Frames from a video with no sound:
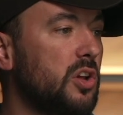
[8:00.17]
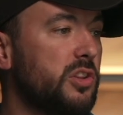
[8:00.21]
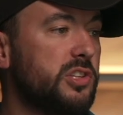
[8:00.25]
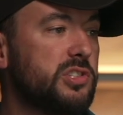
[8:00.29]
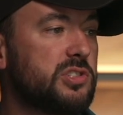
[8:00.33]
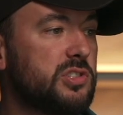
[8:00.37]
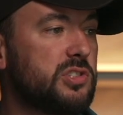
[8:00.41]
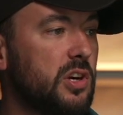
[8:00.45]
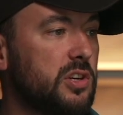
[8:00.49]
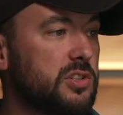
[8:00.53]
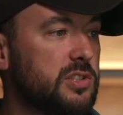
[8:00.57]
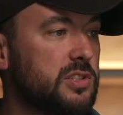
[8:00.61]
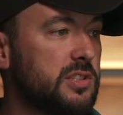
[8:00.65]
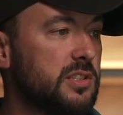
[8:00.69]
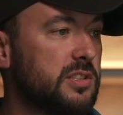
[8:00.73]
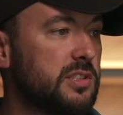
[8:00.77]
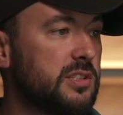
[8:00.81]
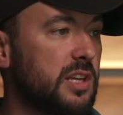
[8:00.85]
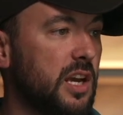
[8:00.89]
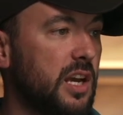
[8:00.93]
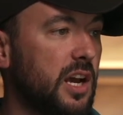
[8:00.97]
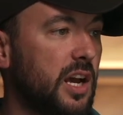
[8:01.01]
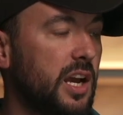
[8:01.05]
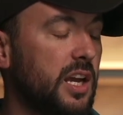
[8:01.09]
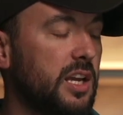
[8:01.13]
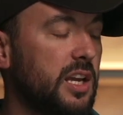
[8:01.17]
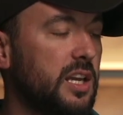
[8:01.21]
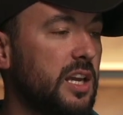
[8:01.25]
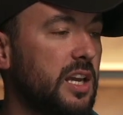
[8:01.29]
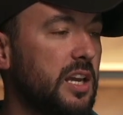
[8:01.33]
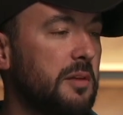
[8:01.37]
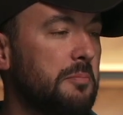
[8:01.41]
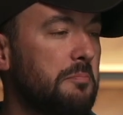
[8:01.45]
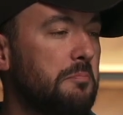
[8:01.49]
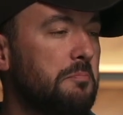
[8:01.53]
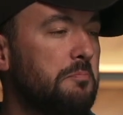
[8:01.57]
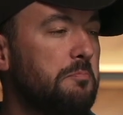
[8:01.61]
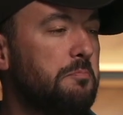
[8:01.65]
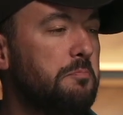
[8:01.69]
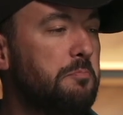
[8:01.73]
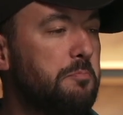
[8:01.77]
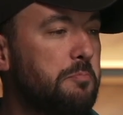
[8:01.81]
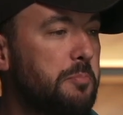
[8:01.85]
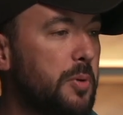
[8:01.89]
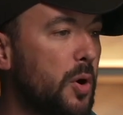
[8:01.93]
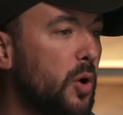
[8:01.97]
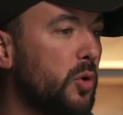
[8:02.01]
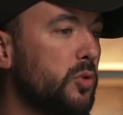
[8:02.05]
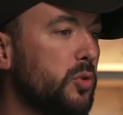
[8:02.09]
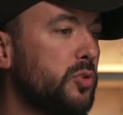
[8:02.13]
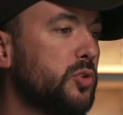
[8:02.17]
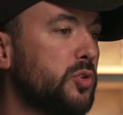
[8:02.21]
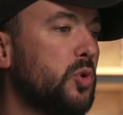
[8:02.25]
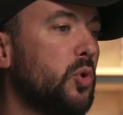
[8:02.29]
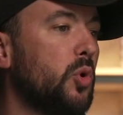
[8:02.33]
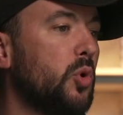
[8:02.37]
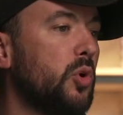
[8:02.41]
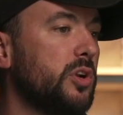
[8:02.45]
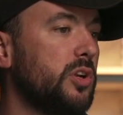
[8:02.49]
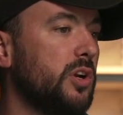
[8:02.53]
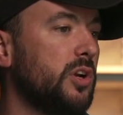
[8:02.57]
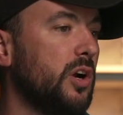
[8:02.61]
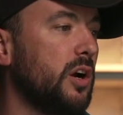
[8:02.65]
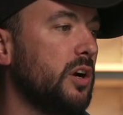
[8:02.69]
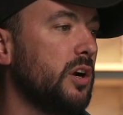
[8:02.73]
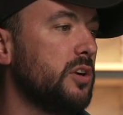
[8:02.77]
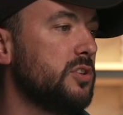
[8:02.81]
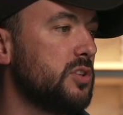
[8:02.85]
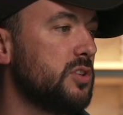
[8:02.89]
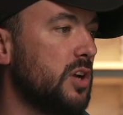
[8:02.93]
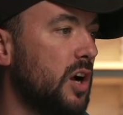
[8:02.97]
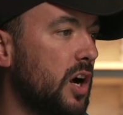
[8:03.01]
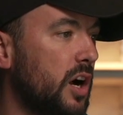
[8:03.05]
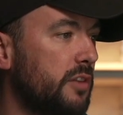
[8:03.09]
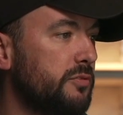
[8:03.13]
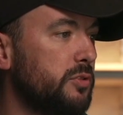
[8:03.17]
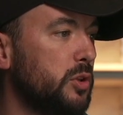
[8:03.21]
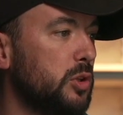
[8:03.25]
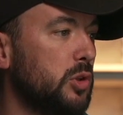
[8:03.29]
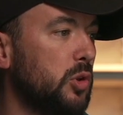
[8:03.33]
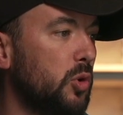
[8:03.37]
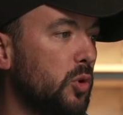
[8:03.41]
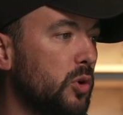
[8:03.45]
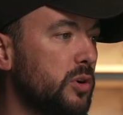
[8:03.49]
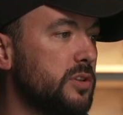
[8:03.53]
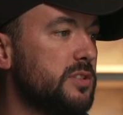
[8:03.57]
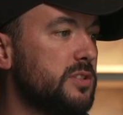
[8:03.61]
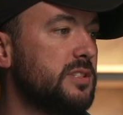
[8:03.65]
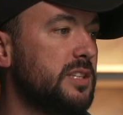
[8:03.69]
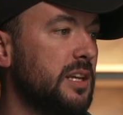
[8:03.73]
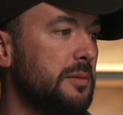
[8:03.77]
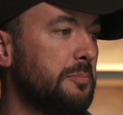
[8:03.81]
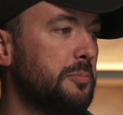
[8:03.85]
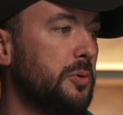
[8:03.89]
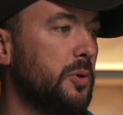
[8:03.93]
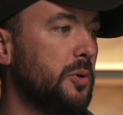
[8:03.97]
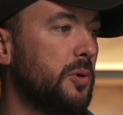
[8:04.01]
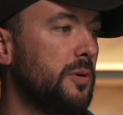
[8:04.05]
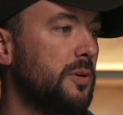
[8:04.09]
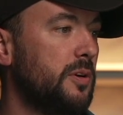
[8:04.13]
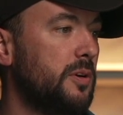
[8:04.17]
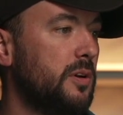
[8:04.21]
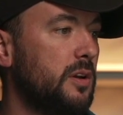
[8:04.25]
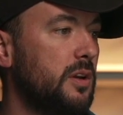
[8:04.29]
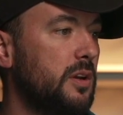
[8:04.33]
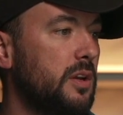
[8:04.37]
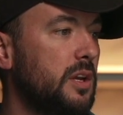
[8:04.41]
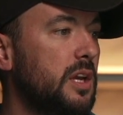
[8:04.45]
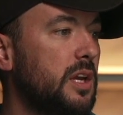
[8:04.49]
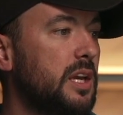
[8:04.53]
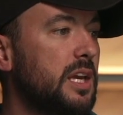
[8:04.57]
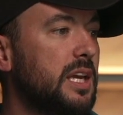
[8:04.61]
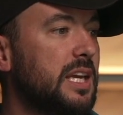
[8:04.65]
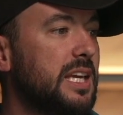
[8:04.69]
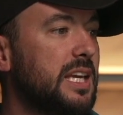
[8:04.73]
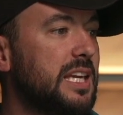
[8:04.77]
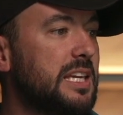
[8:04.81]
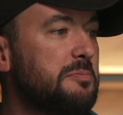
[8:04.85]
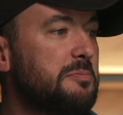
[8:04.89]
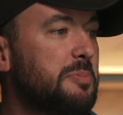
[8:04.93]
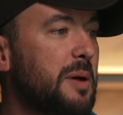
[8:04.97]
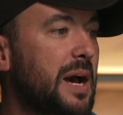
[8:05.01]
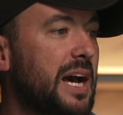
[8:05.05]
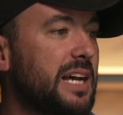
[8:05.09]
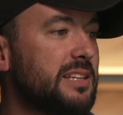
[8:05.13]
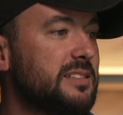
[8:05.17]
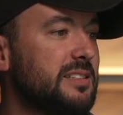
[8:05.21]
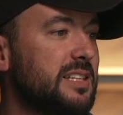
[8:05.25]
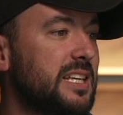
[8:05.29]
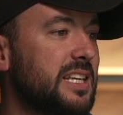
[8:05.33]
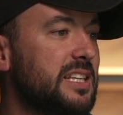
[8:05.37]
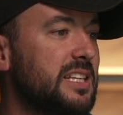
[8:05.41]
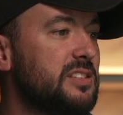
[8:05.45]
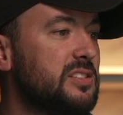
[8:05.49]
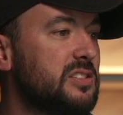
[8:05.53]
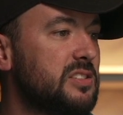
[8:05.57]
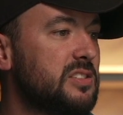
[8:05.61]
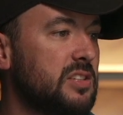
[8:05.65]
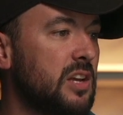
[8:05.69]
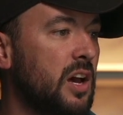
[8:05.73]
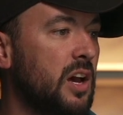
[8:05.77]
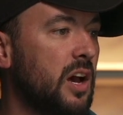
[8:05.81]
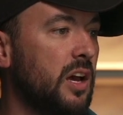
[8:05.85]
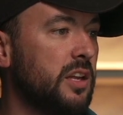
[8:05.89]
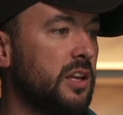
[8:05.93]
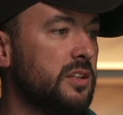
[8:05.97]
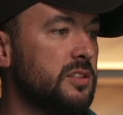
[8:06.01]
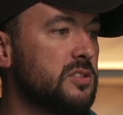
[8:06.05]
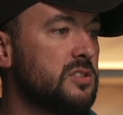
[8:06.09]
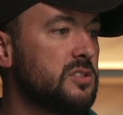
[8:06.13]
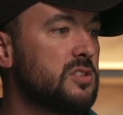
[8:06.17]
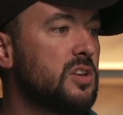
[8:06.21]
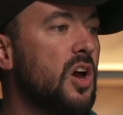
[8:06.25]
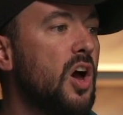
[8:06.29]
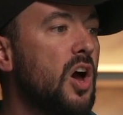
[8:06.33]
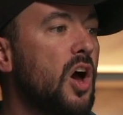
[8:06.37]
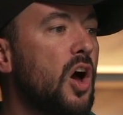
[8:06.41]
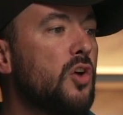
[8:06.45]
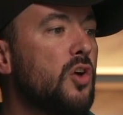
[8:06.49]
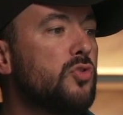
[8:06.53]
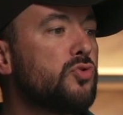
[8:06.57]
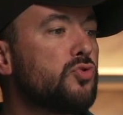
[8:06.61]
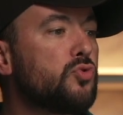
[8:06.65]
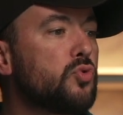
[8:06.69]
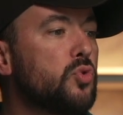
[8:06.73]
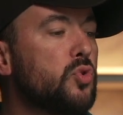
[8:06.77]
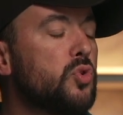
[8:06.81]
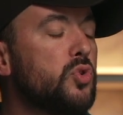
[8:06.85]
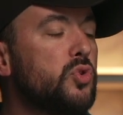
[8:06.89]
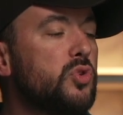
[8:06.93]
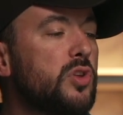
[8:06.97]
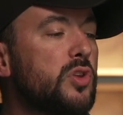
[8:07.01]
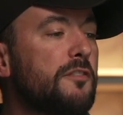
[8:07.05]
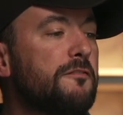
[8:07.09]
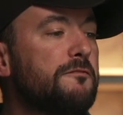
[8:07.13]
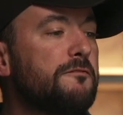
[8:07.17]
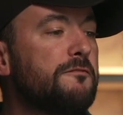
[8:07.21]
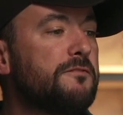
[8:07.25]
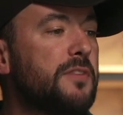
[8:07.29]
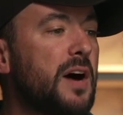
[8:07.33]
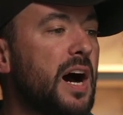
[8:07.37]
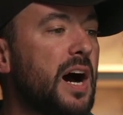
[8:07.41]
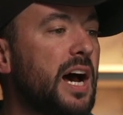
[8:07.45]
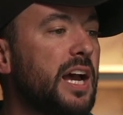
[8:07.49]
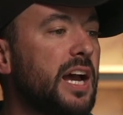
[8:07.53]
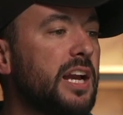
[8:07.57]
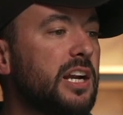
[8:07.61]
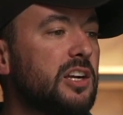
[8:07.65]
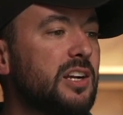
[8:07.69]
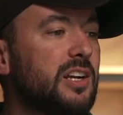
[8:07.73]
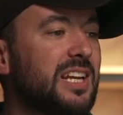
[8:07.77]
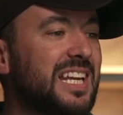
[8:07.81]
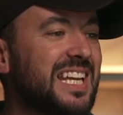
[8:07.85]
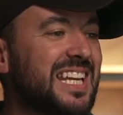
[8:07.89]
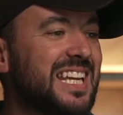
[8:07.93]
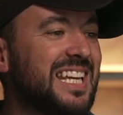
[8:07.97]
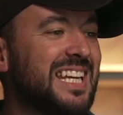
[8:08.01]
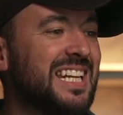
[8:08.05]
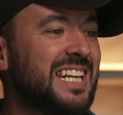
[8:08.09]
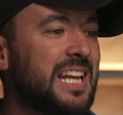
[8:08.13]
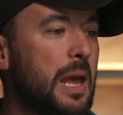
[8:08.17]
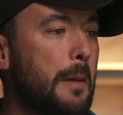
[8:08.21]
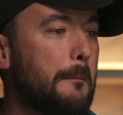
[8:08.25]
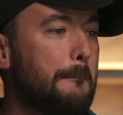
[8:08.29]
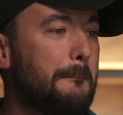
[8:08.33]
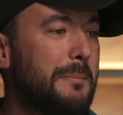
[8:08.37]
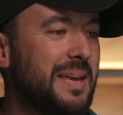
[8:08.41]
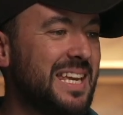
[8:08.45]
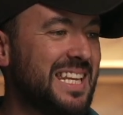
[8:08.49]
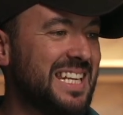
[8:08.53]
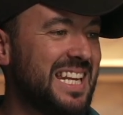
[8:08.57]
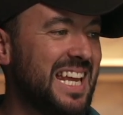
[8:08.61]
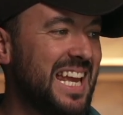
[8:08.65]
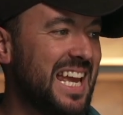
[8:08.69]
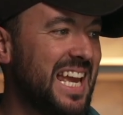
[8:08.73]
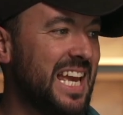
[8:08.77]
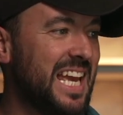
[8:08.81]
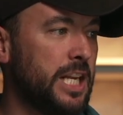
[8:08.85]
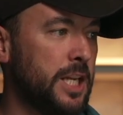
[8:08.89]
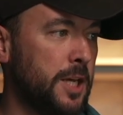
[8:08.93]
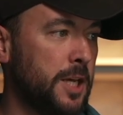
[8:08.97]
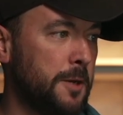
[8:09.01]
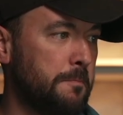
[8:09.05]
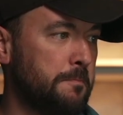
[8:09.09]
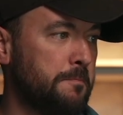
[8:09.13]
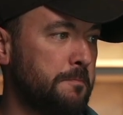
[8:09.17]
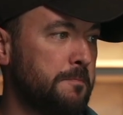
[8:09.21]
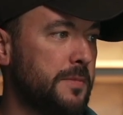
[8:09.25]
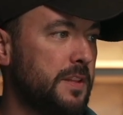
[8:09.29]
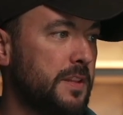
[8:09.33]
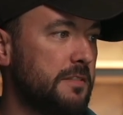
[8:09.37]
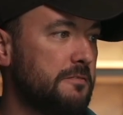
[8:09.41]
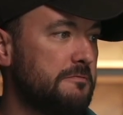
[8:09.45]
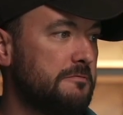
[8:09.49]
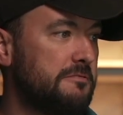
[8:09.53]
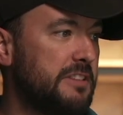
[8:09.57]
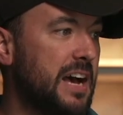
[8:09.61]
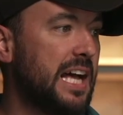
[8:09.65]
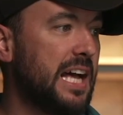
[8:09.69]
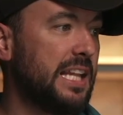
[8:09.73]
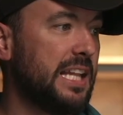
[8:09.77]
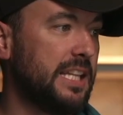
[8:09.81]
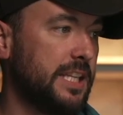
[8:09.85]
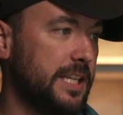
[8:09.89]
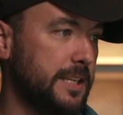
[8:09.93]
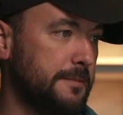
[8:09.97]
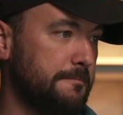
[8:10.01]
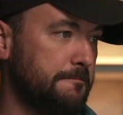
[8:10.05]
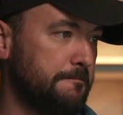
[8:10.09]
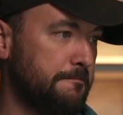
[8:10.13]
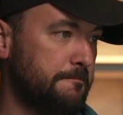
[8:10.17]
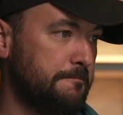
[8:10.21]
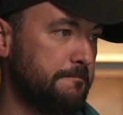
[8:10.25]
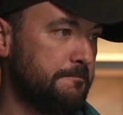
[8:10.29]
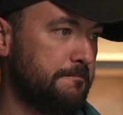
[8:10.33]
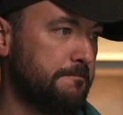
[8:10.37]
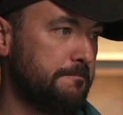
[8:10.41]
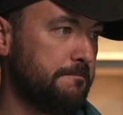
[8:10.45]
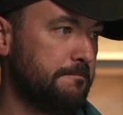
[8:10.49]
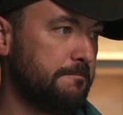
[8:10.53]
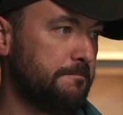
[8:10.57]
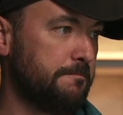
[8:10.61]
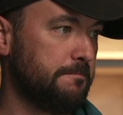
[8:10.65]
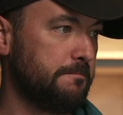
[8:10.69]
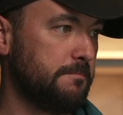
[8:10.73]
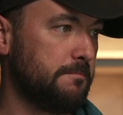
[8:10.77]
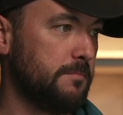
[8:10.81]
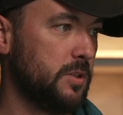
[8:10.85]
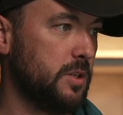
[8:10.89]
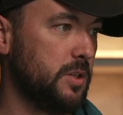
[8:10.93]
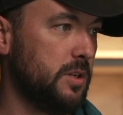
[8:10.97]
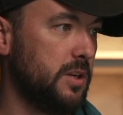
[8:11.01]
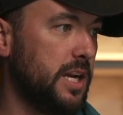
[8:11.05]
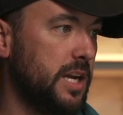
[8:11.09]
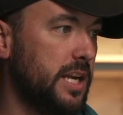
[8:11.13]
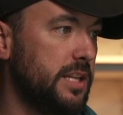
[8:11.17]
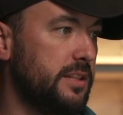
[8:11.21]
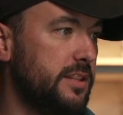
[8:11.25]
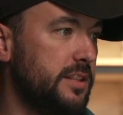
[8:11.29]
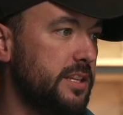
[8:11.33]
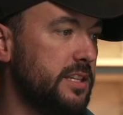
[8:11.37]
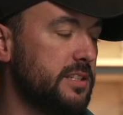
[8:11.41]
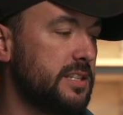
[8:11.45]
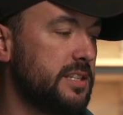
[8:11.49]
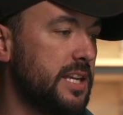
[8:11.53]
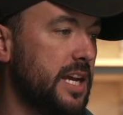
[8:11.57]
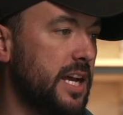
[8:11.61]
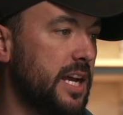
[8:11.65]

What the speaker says: the stars in the sky in both courtyards of the Lord's temple. He passed his sons through the fire in Ben Hinnom Valley. All right, this